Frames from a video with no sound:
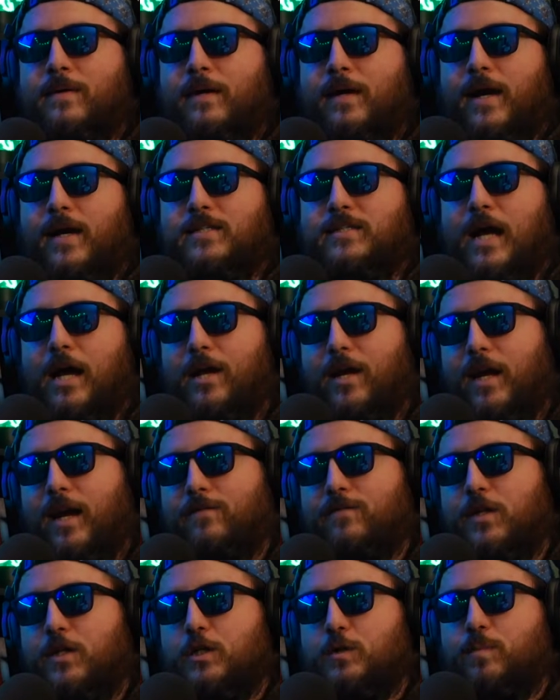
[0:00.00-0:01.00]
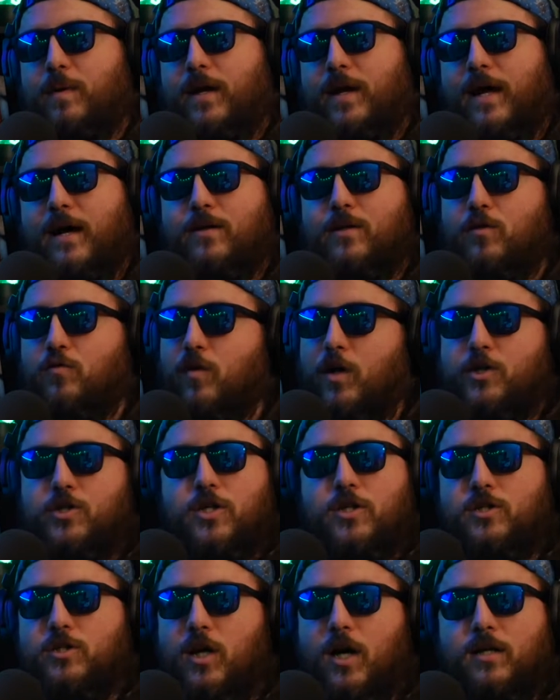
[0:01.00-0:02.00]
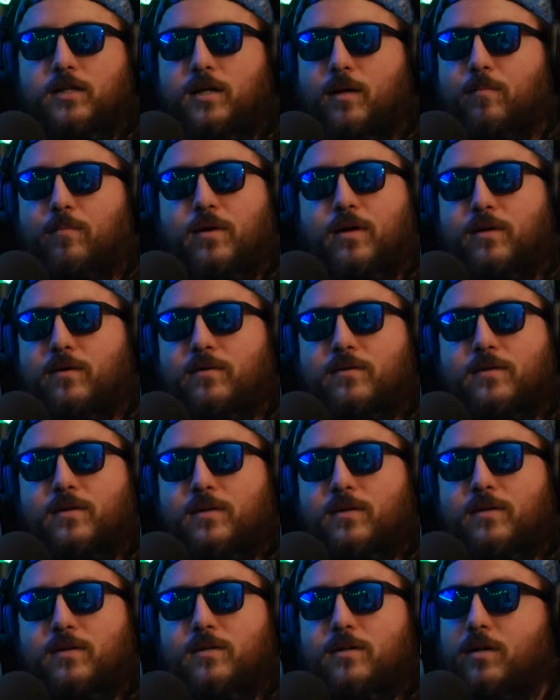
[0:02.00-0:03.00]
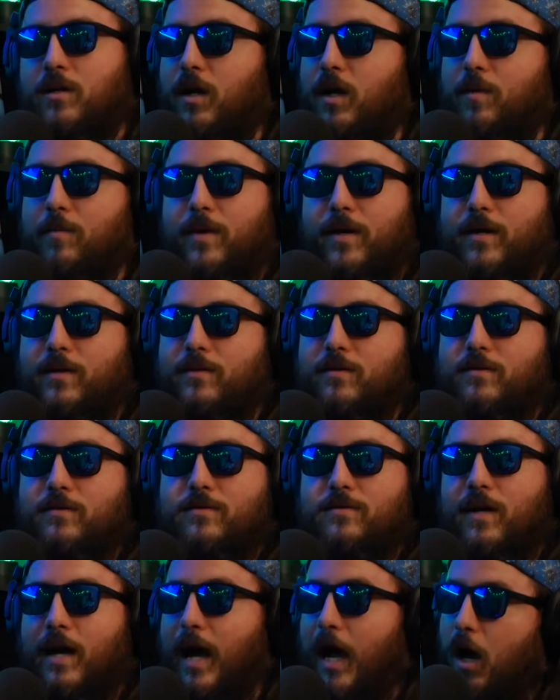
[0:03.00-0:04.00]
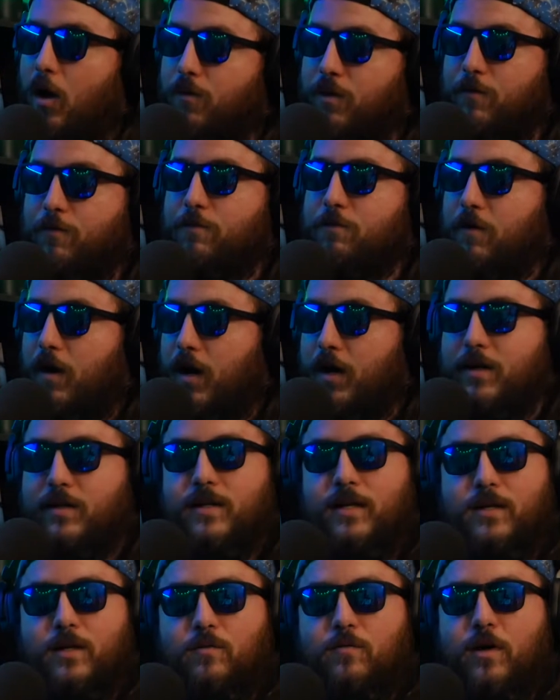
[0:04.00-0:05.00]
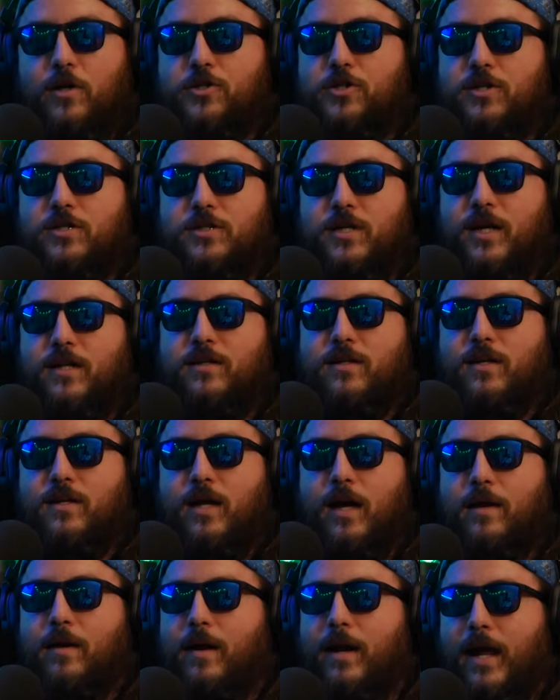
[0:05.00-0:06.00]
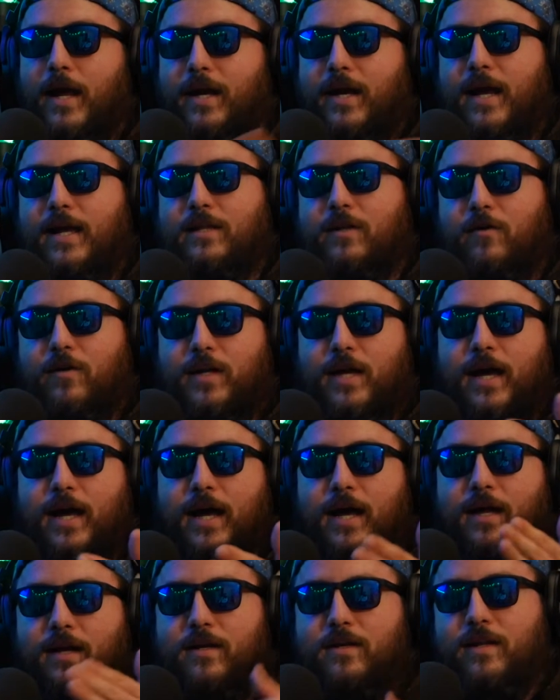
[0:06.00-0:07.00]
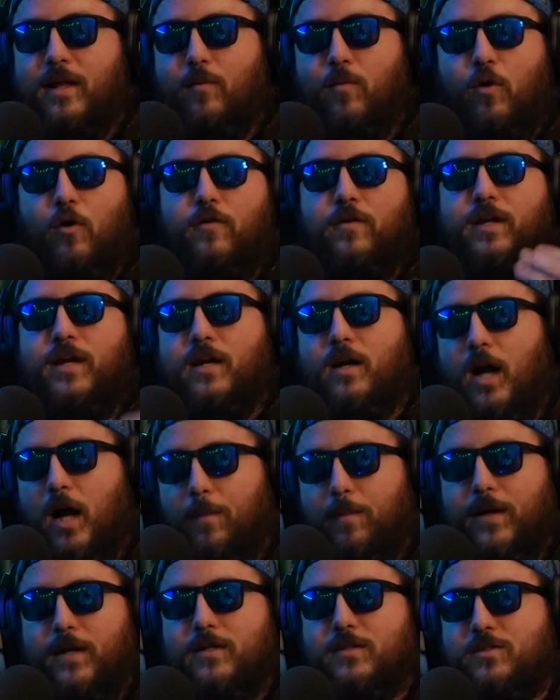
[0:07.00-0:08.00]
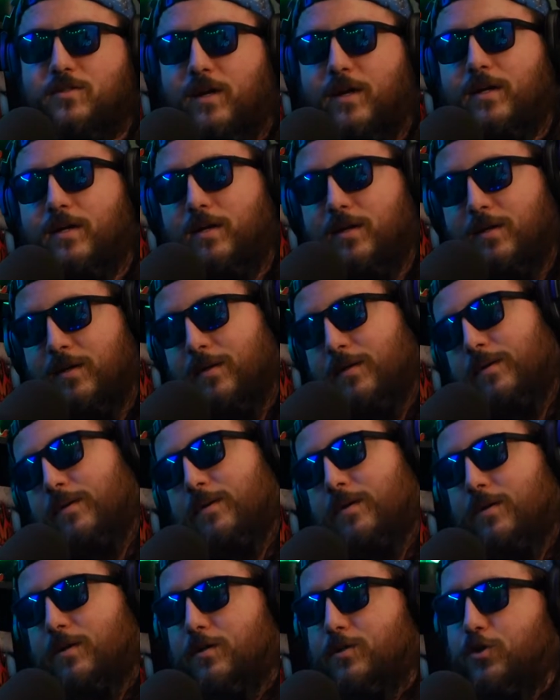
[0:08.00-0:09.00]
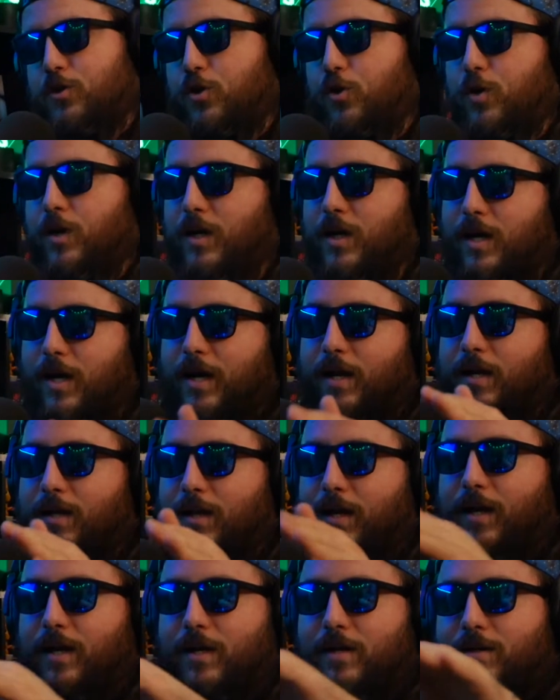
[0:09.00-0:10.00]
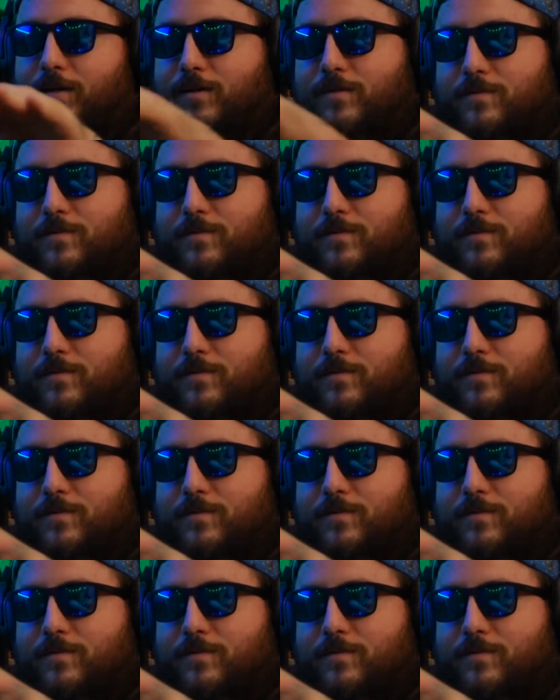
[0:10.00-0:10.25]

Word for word: Because now you're going to have to explain how the Russians got them, bro. You know what I mean? How the fuck did the Russians get the... And, and I get they already had... They were already in Hopkins, right? So you can kind of like